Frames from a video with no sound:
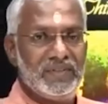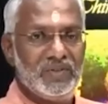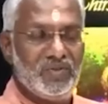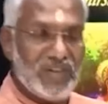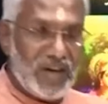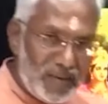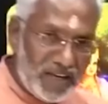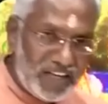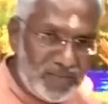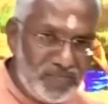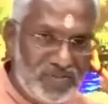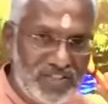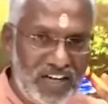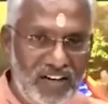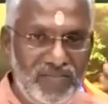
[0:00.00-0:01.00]
So Rama
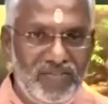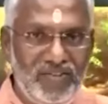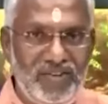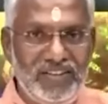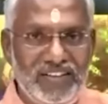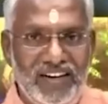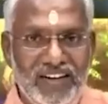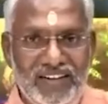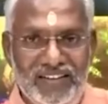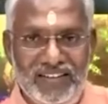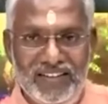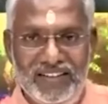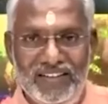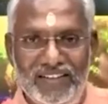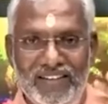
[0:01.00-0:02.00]
himself that
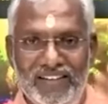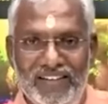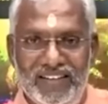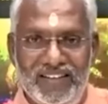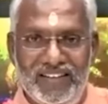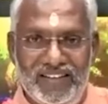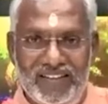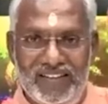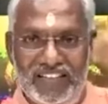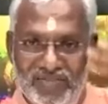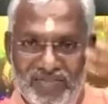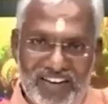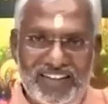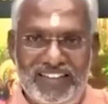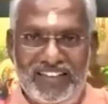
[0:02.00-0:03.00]
he
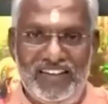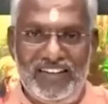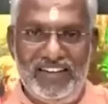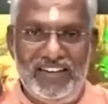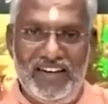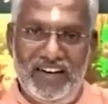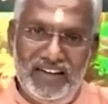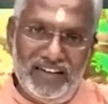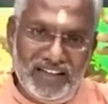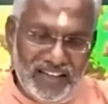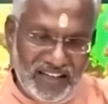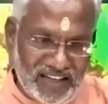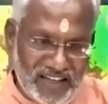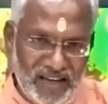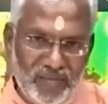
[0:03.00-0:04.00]
reflected and
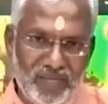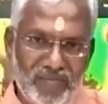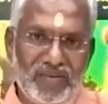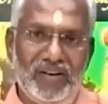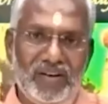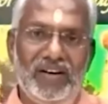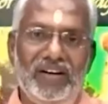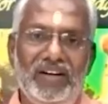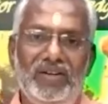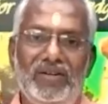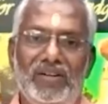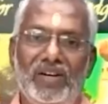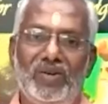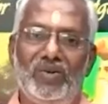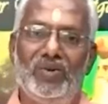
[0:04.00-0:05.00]
he came into
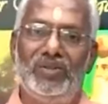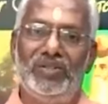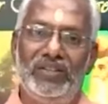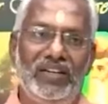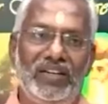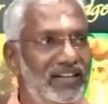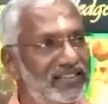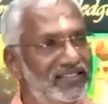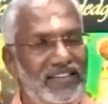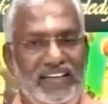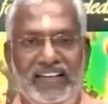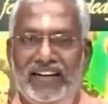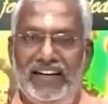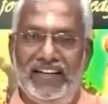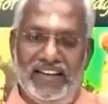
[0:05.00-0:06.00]
conclusion that yes, I
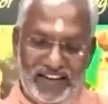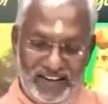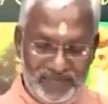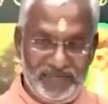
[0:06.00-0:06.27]
can kill.